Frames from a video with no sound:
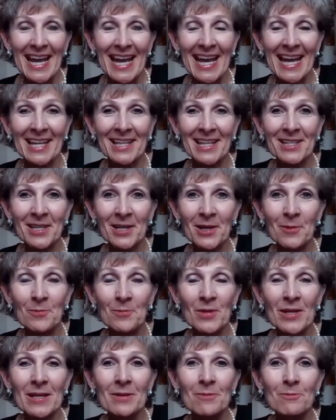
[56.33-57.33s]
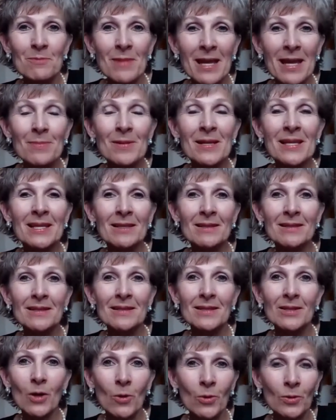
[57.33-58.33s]
and maybe
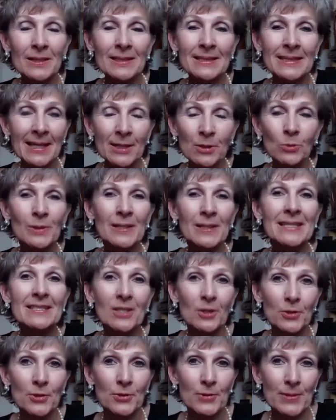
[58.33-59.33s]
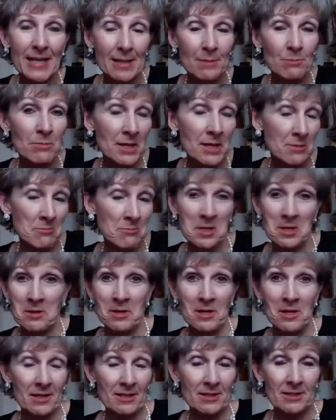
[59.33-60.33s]
not only tell your name, but
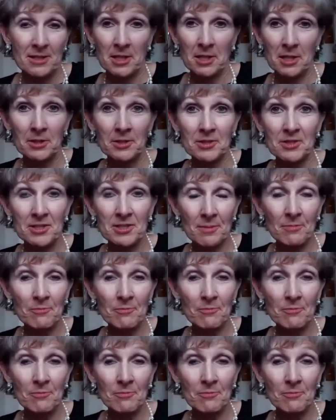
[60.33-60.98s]
tell us